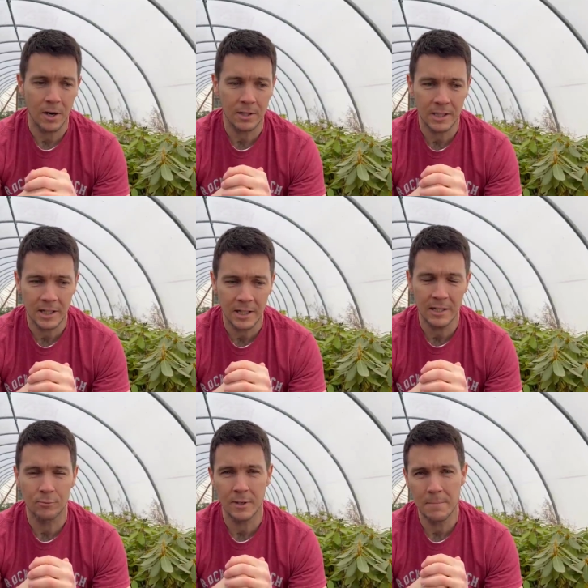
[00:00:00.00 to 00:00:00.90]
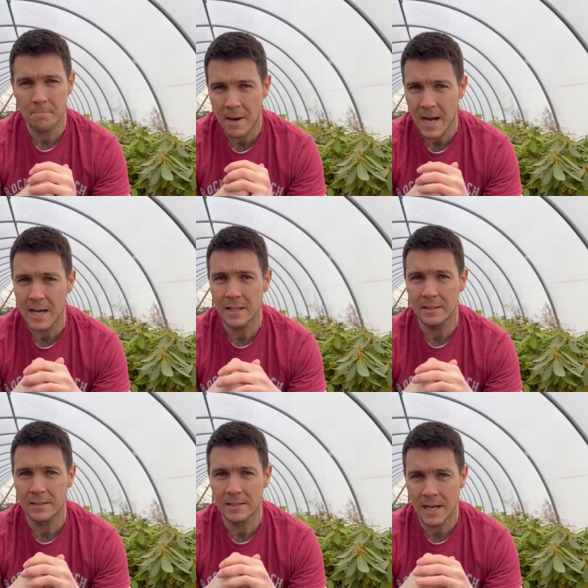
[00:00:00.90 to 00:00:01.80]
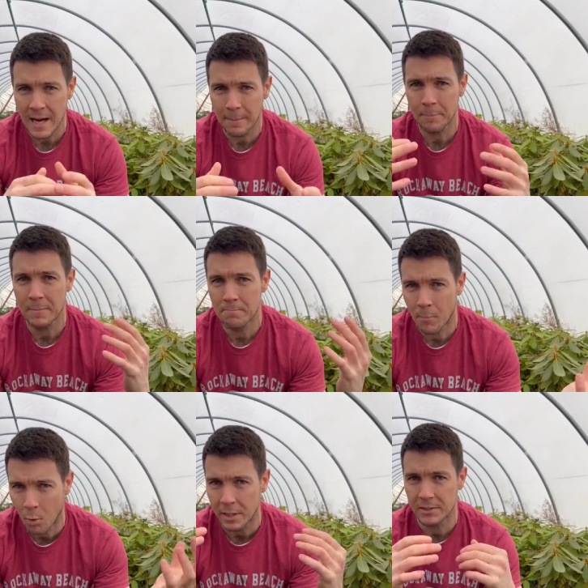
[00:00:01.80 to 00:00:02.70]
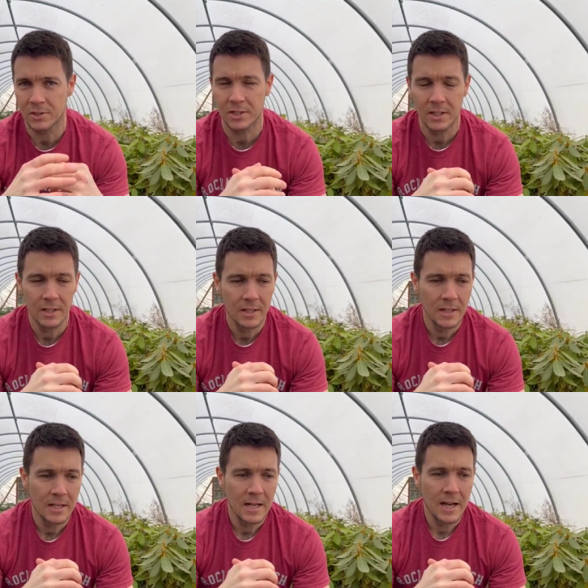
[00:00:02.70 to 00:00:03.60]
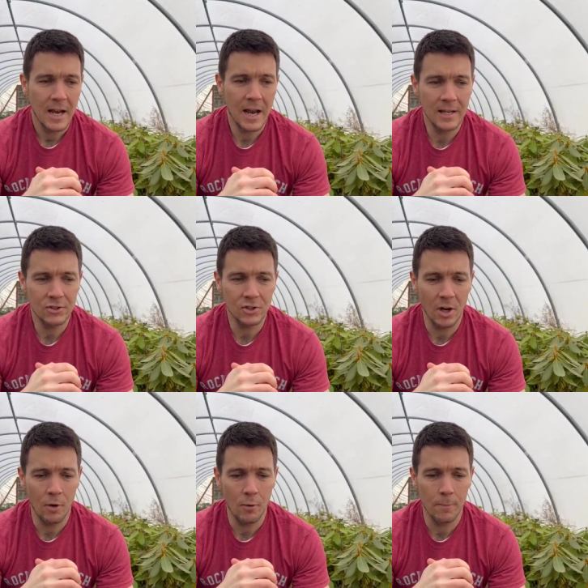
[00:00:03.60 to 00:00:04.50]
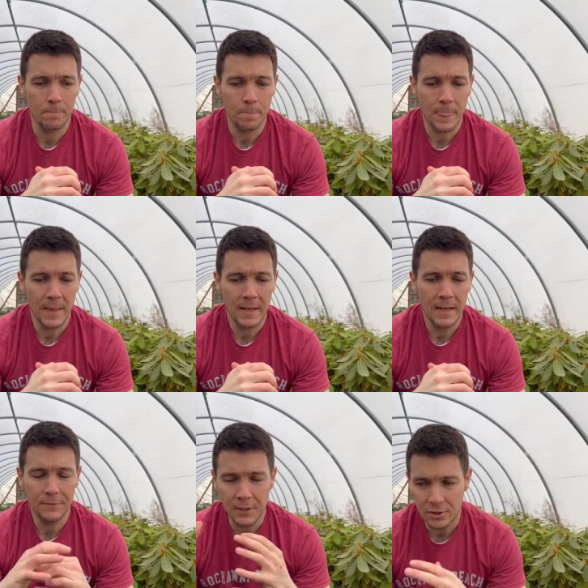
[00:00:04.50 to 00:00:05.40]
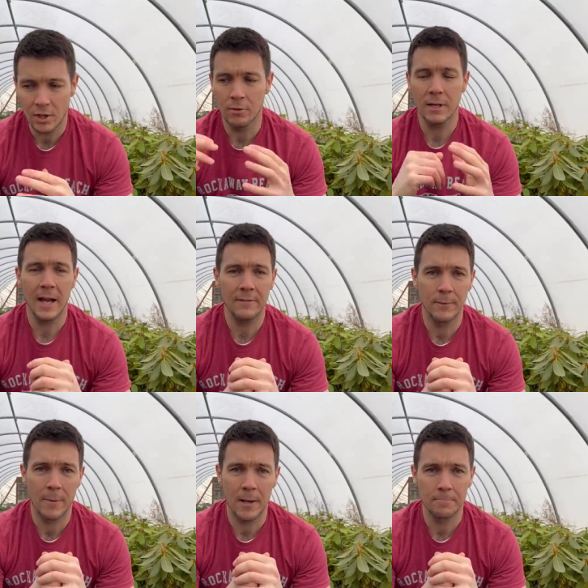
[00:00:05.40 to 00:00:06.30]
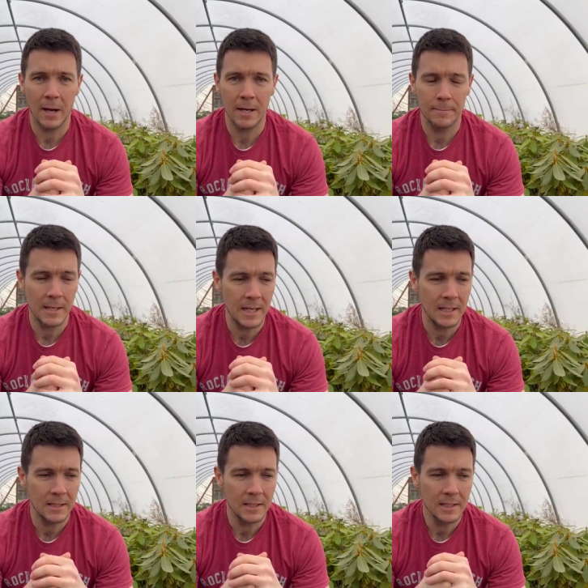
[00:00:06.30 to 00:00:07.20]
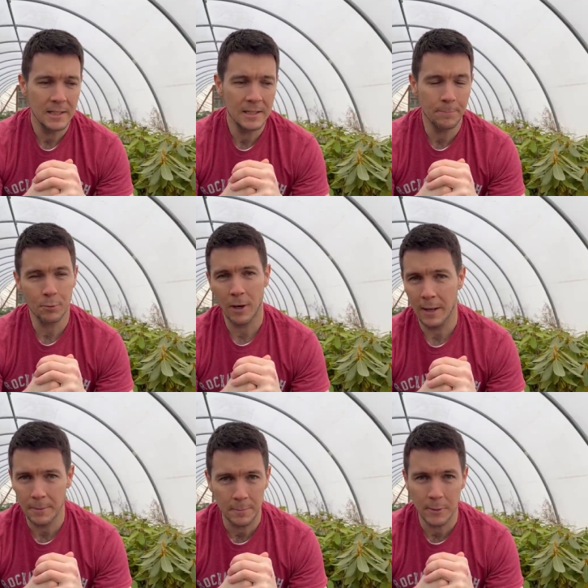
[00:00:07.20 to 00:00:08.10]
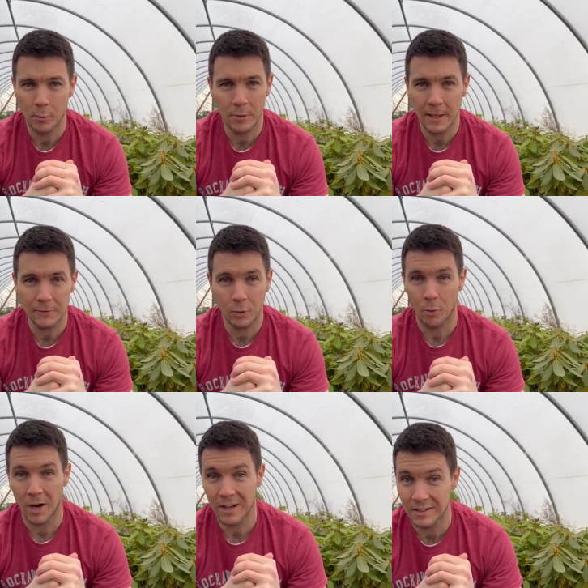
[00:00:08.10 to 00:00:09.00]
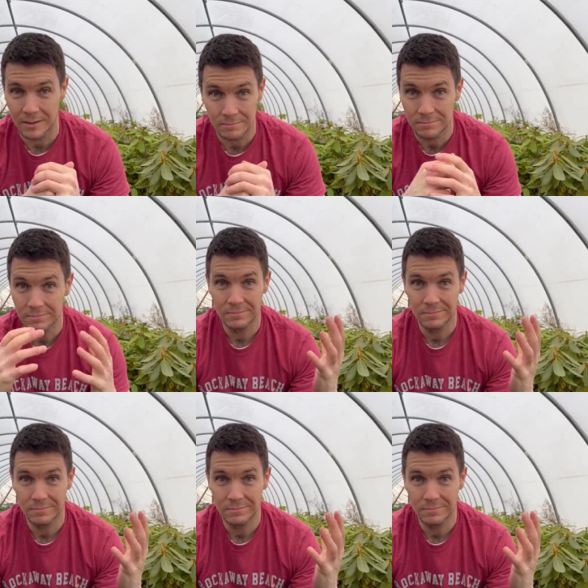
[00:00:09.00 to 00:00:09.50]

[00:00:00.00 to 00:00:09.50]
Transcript: are going to remain damp and moist. And so if you don't have them on bottom heat, you probably won't have to water them